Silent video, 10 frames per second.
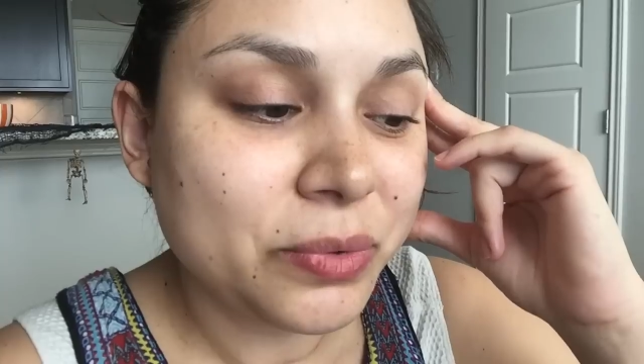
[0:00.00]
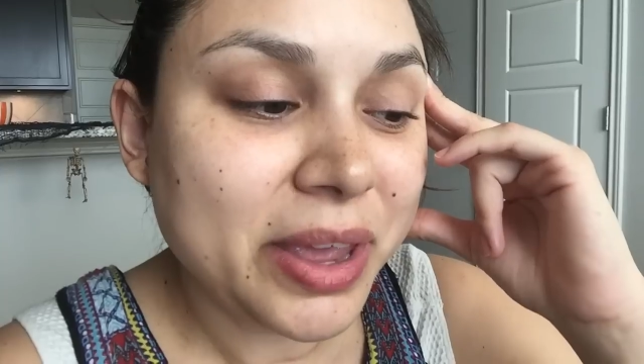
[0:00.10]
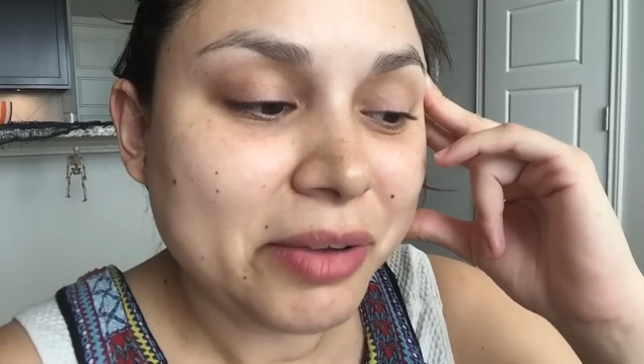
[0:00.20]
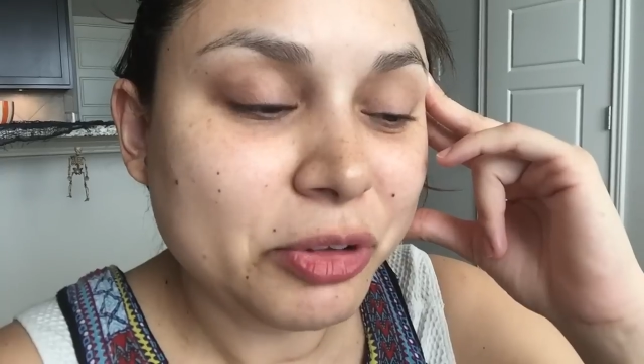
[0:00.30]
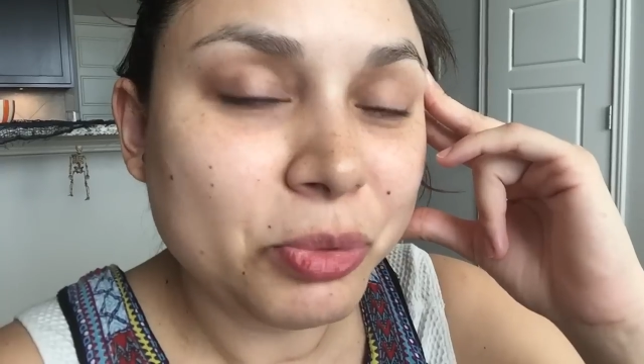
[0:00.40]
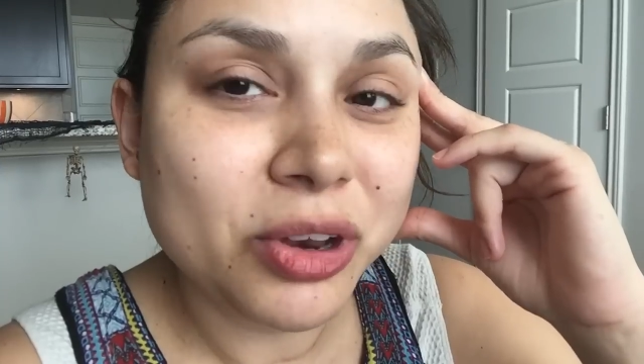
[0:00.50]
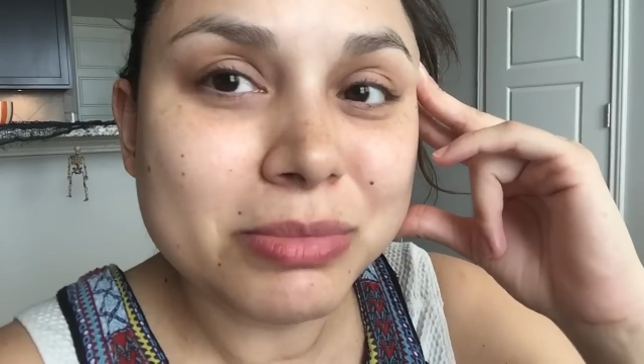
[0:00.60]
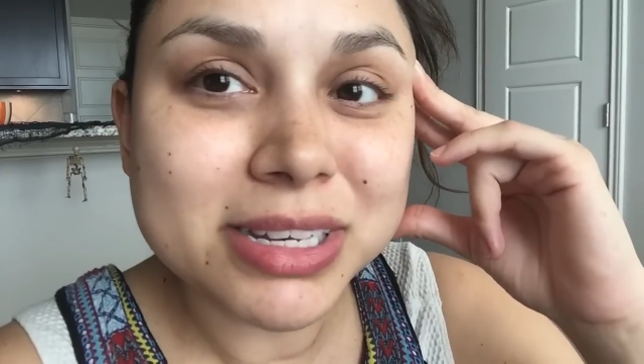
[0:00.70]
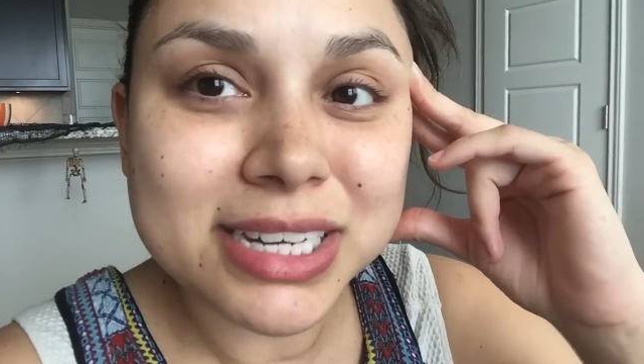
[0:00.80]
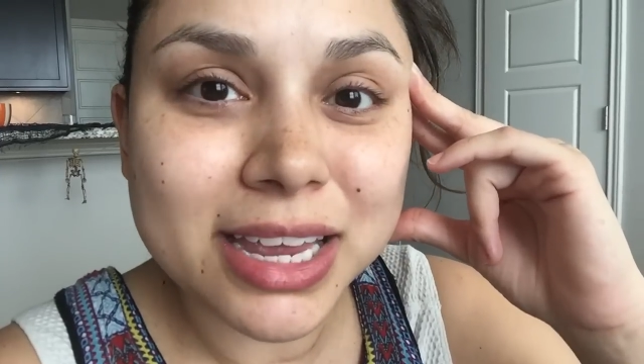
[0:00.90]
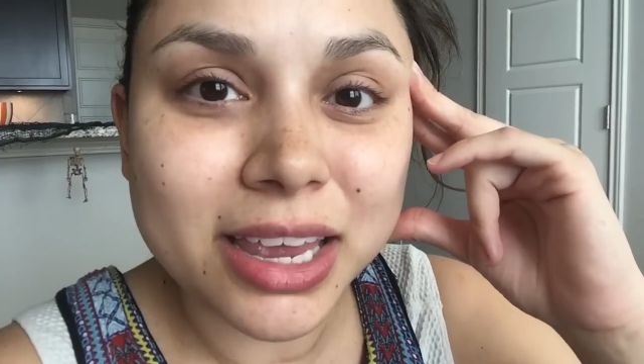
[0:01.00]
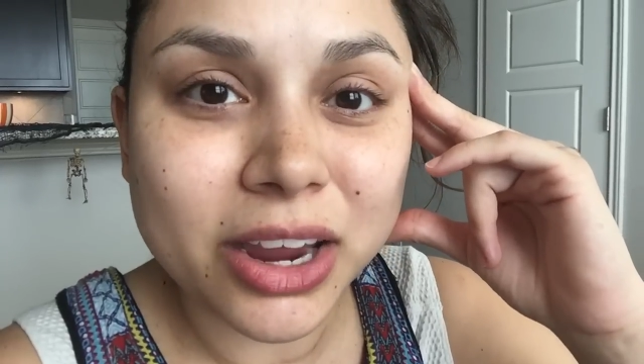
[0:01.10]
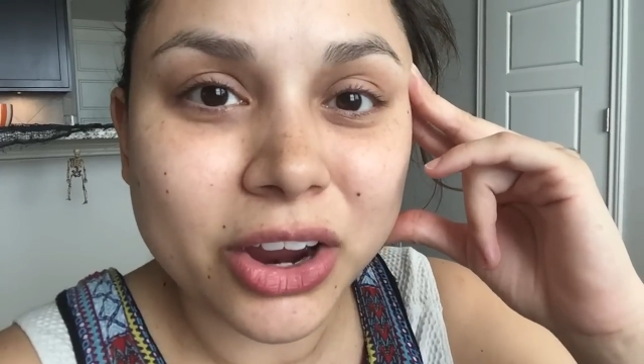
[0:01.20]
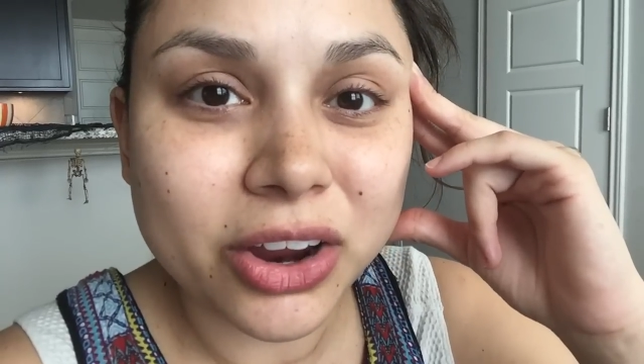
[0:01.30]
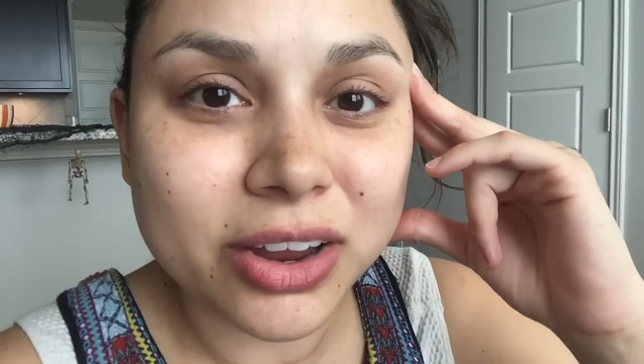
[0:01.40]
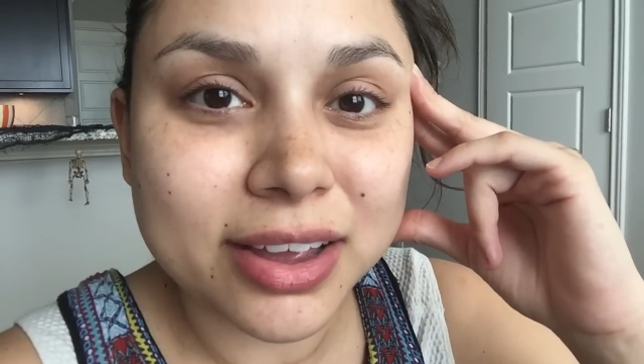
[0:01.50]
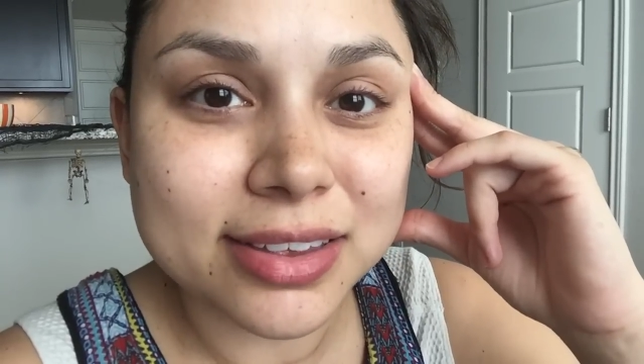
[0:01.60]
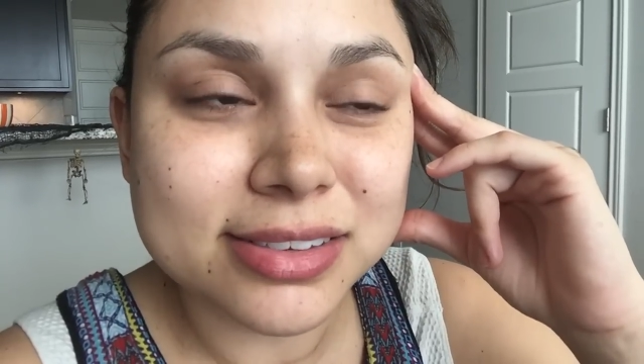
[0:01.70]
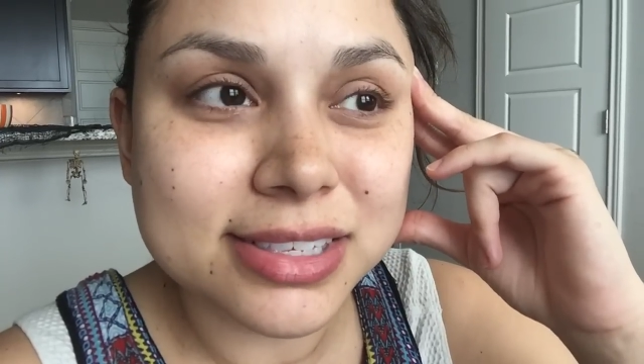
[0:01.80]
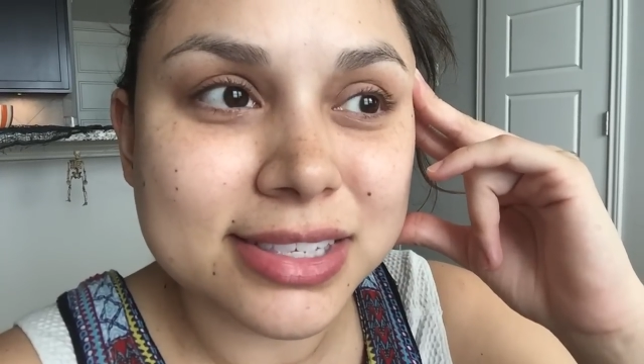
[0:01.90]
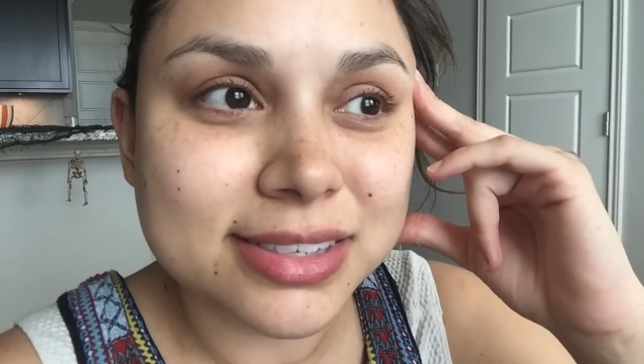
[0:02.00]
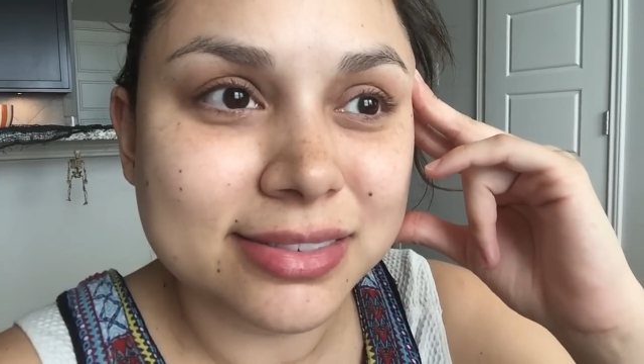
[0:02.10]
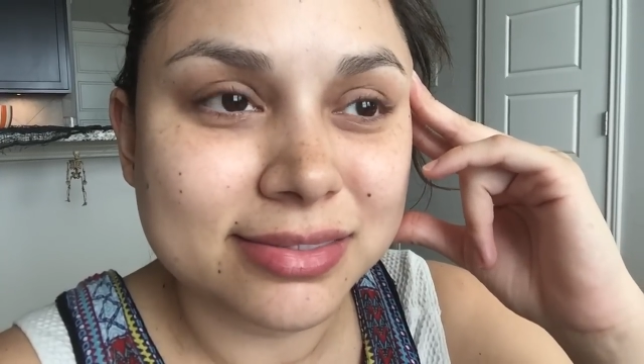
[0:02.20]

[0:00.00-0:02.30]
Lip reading: we have to put him in daycare because,